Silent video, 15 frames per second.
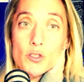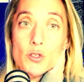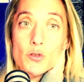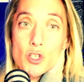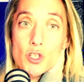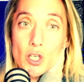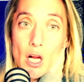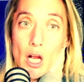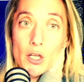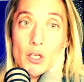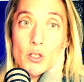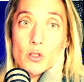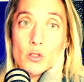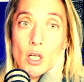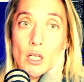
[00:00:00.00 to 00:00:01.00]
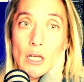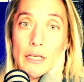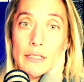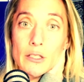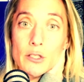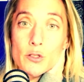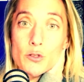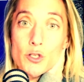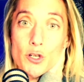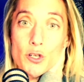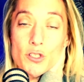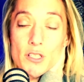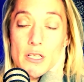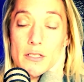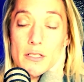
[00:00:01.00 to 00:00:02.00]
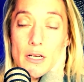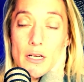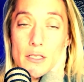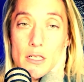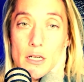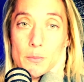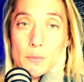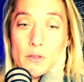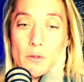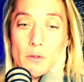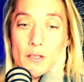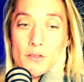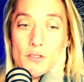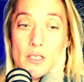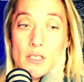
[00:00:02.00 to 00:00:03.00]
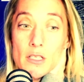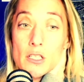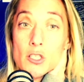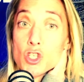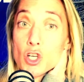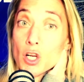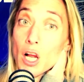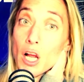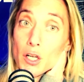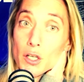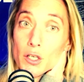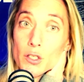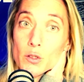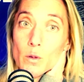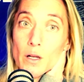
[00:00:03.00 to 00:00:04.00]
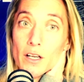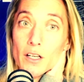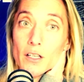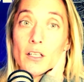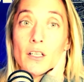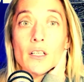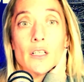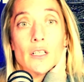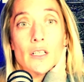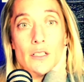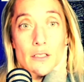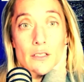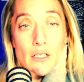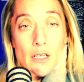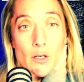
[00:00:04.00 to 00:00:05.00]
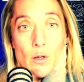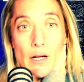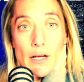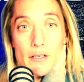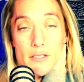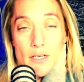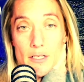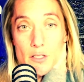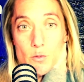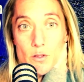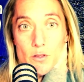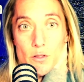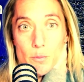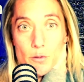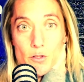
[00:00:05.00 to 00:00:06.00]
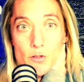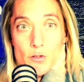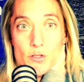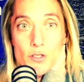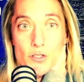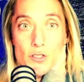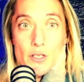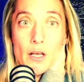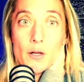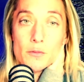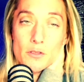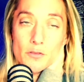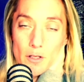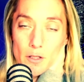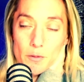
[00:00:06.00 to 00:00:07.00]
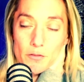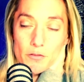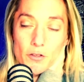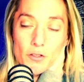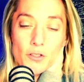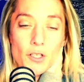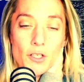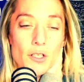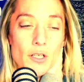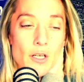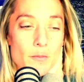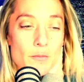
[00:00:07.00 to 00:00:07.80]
So Chicago, Long Island, New Jersey, in the next couple of months, and in Chicago where. No, I signed with a producer to help develop it further.